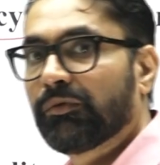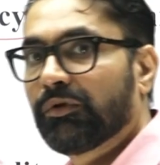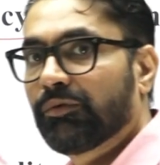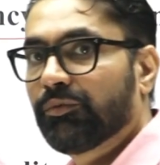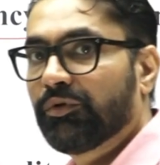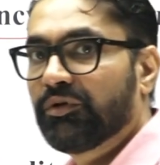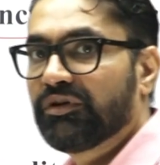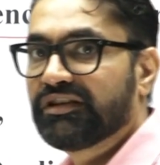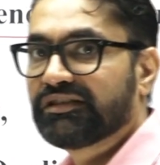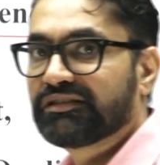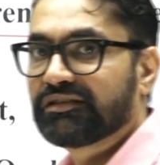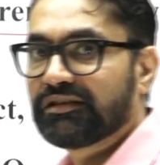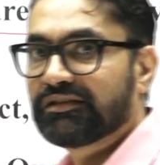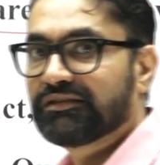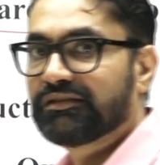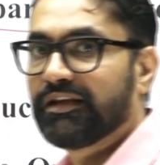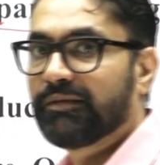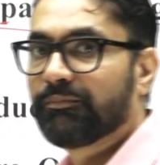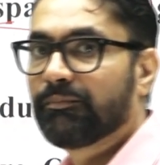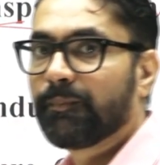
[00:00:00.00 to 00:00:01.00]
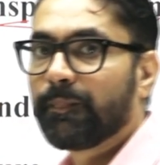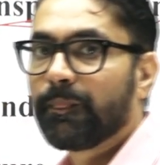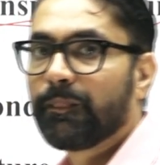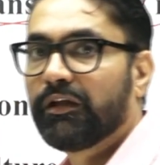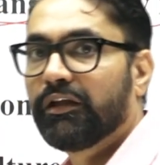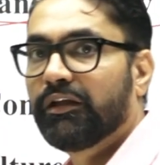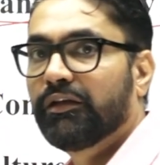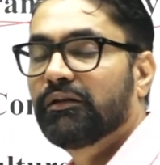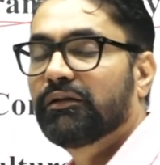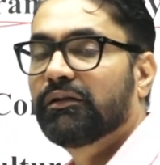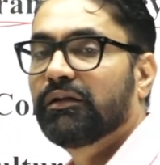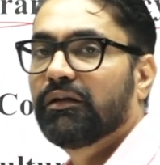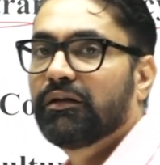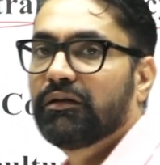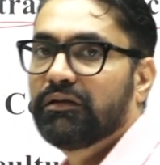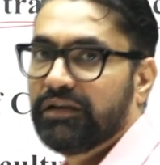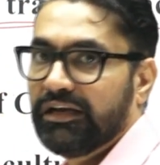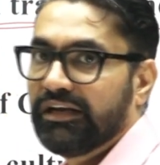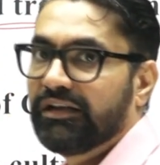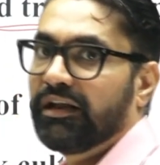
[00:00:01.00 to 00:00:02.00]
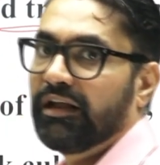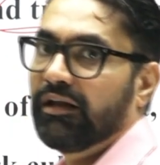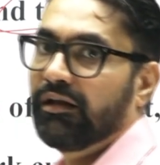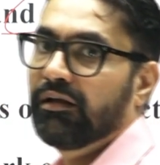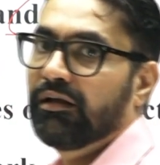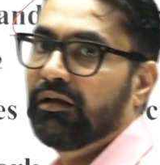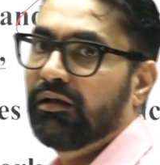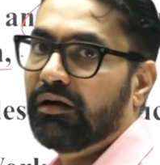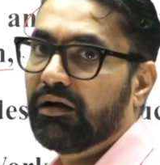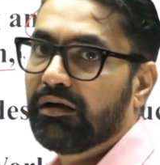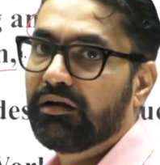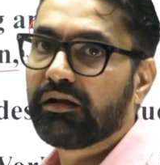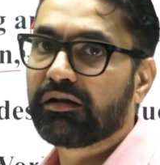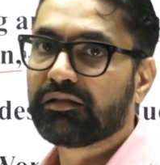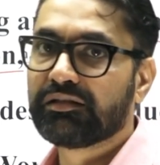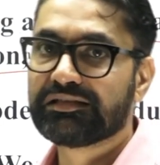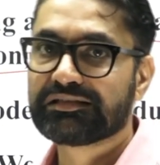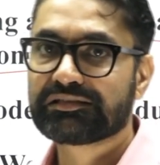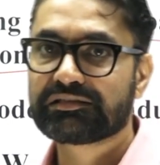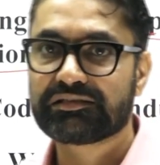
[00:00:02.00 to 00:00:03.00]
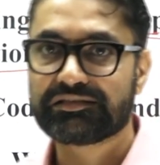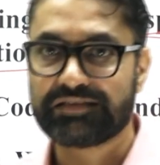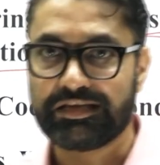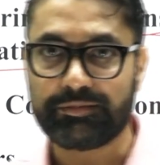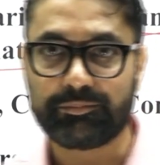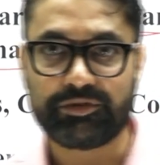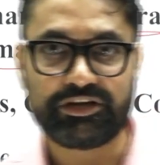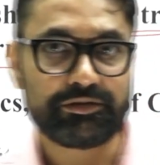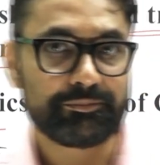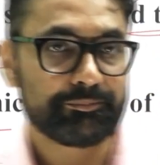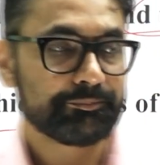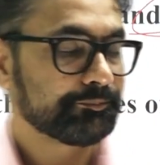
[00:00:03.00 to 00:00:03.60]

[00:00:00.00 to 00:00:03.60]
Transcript: We will discuss them in detail under this segment.